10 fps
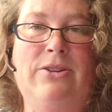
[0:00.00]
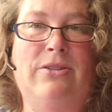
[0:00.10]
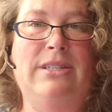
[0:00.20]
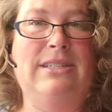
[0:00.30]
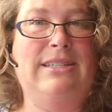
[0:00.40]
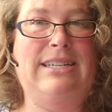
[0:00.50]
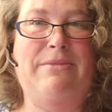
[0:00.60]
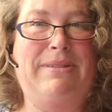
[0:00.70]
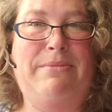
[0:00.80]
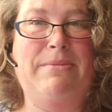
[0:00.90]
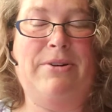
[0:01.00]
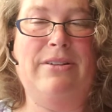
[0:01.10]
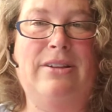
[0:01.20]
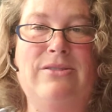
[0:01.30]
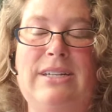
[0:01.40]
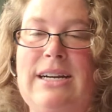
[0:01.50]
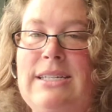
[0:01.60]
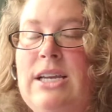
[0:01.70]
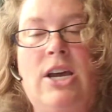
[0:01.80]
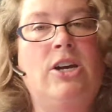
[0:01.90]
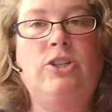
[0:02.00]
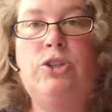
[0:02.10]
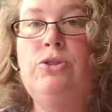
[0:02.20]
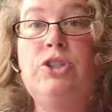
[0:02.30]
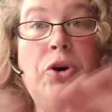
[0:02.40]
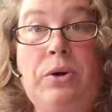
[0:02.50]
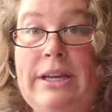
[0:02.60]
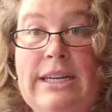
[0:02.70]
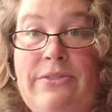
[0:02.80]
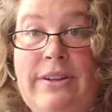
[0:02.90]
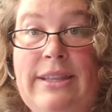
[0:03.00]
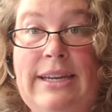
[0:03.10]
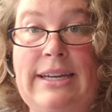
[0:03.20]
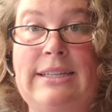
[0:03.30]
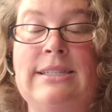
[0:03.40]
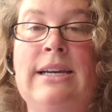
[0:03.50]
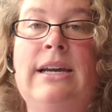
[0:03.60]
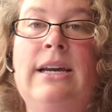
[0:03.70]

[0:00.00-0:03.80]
or isn't the down payment part of the closing cost? Two totally different things.